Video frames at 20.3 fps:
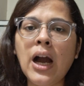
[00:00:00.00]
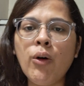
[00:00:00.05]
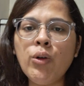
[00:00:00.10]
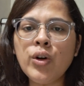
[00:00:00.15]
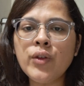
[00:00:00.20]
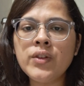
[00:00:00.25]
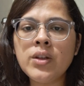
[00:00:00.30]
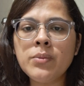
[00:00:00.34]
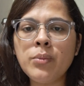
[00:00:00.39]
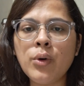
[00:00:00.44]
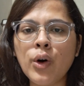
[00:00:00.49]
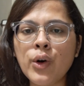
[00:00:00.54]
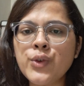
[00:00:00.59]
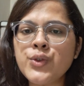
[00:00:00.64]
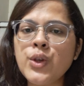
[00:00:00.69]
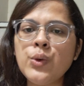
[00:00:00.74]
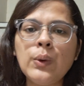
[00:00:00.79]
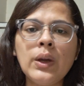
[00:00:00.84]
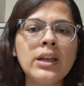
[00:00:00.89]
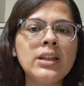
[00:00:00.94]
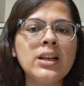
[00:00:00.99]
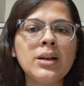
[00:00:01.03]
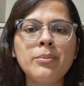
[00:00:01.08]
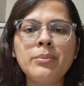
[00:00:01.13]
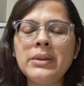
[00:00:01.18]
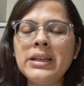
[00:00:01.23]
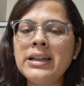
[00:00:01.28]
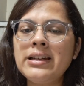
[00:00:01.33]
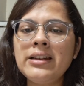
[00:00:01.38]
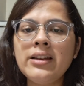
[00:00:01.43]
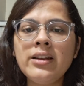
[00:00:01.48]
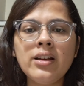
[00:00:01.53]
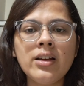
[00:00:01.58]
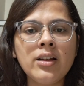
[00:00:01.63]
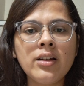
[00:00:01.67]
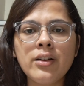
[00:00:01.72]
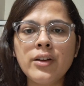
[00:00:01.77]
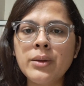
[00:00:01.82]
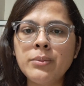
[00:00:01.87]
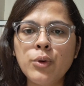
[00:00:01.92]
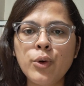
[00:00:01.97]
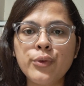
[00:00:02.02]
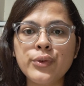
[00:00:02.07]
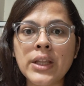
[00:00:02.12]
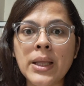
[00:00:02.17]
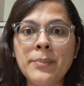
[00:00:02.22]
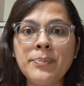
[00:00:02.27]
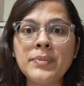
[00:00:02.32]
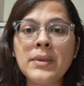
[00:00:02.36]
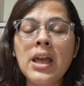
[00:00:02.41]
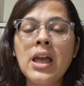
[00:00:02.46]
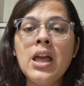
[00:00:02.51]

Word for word: out of the box so you can completely remove them